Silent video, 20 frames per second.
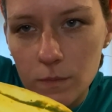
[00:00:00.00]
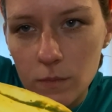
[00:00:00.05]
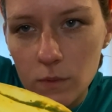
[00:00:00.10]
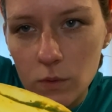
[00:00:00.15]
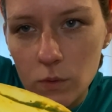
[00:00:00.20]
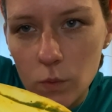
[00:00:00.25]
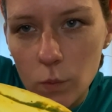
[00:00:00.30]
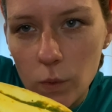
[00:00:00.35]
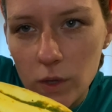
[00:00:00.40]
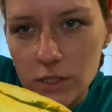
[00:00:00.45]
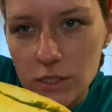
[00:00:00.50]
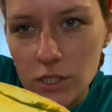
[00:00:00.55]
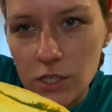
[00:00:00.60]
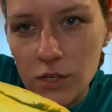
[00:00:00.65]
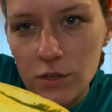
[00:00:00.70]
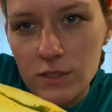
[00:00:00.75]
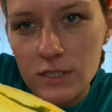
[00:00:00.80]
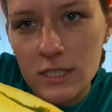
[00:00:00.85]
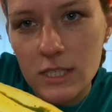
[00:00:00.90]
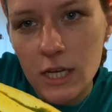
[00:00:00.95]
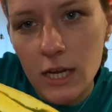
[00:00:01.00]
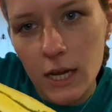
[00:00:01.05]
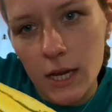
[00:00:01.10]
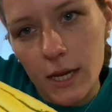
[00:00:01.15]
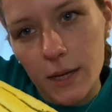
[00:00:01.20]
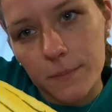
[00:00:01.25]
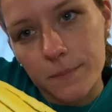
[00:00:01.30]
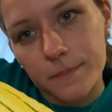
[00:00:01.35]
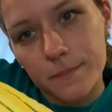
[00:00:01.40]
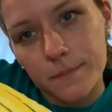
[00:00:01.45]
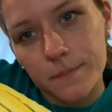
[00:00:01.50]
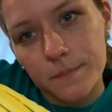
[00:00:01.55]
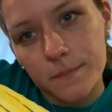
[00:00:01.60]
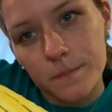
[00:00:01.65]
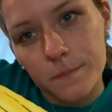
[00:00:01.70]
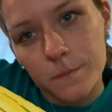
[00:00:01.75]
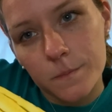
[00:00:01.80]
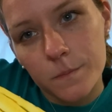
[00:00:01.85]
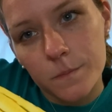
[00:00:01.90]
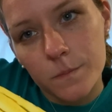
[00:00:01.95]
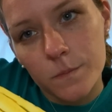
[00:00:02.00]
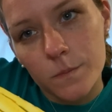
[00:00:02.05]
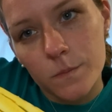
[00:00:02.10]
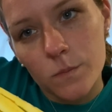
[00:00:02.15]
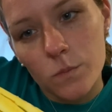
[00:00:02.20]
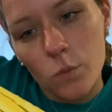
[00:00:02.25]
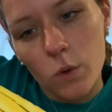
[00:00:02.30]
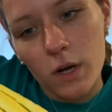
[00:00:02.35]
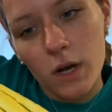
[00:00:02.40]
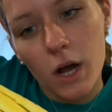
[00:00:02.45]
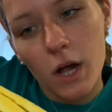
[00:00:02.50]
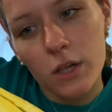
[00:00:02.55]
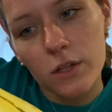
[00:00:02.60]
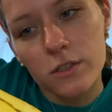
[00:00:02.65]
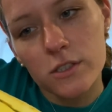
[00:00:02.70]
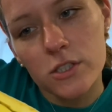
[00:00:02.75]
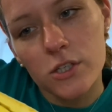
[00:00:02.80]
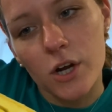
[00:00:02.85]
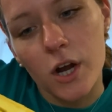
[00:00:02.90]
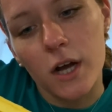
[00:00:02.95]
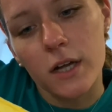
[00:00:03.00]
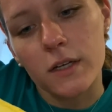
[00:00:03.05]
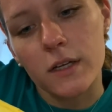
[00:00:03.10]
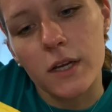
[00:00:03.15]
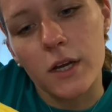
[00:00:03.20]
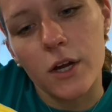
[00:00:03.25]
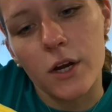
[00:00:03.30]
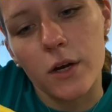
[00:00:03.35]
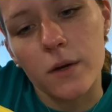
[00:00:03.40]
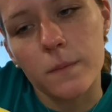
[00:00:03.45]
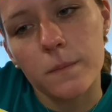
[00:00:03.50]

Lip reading: What do you see? What colors are on here?